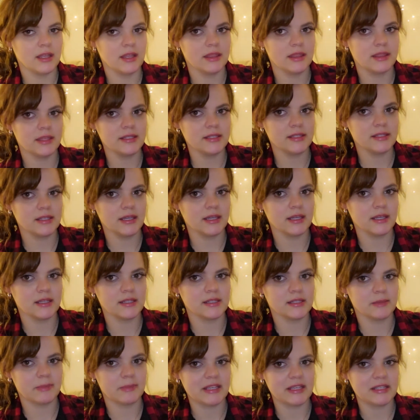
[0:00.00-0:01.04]
This
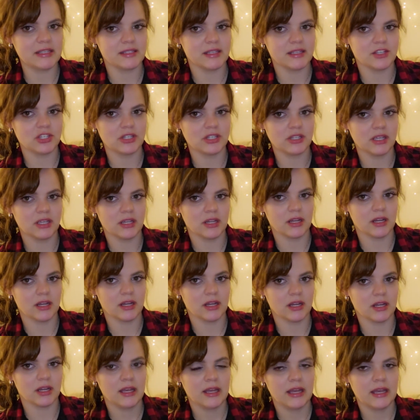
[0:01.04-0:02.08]
is the base station
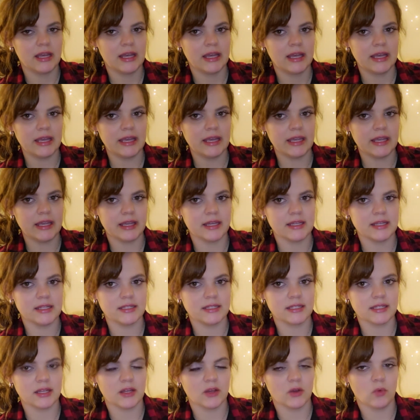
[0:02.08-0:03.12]
here,
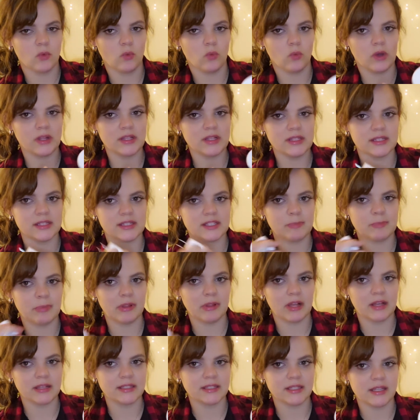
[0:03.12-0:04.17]
and once it's
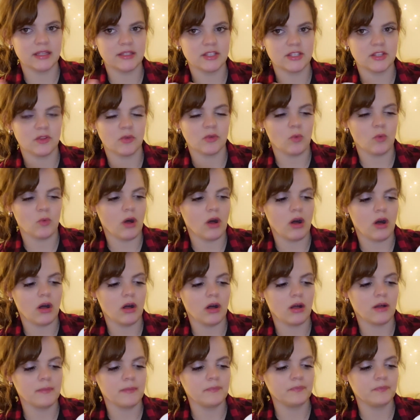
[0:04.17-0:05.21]
plugged into the
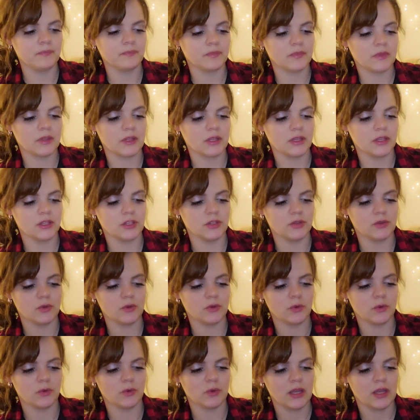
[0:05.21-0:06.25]
wall,
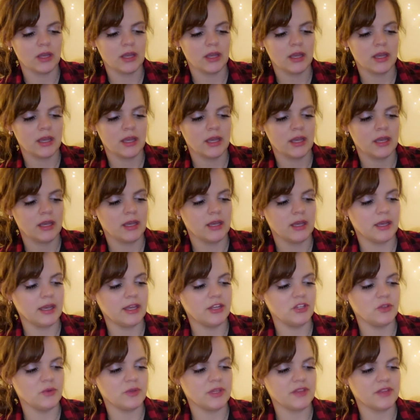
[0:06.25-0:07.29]
you
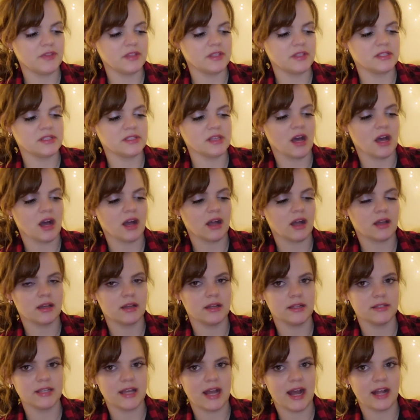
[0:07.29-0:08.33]
get the sock
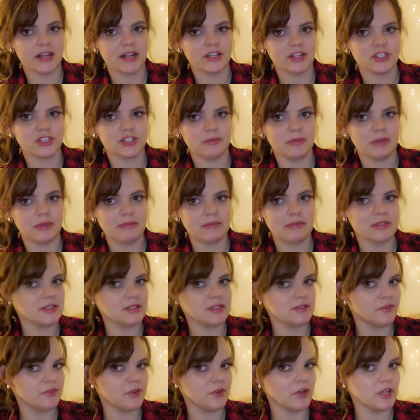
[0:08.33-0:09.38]
attached to the baby's
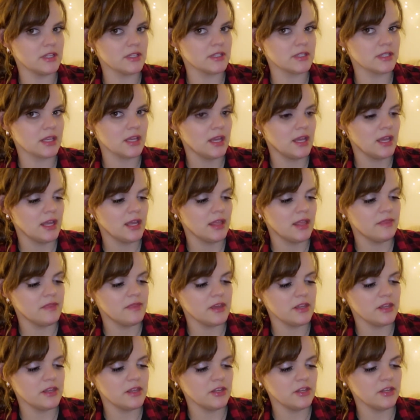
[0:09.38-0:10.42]
foot,
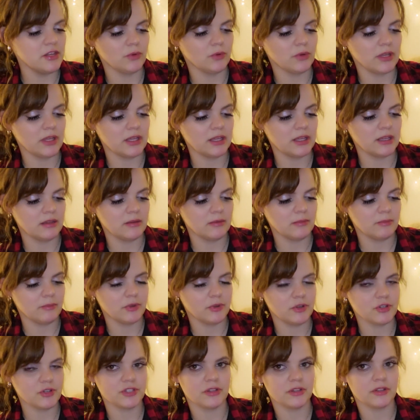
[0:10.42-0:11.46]
then you
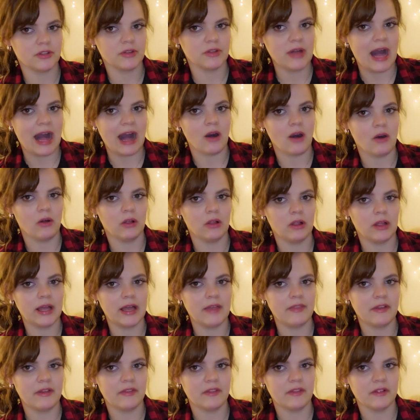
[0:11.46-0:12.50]
push the little owl,
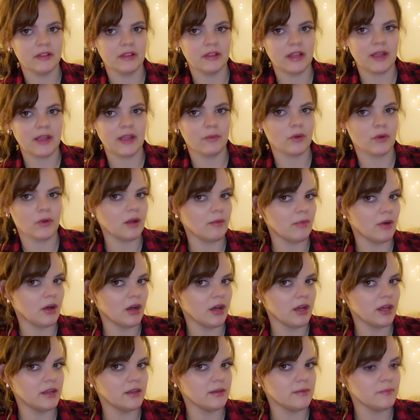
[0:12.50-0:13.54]
and then the light will come
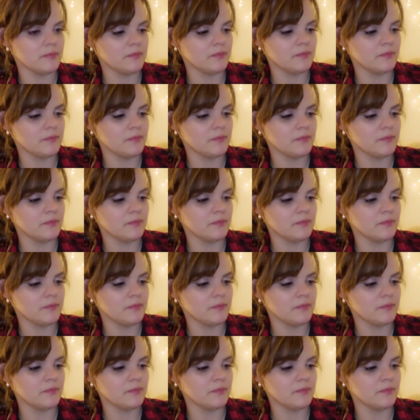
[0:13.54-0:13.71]
on,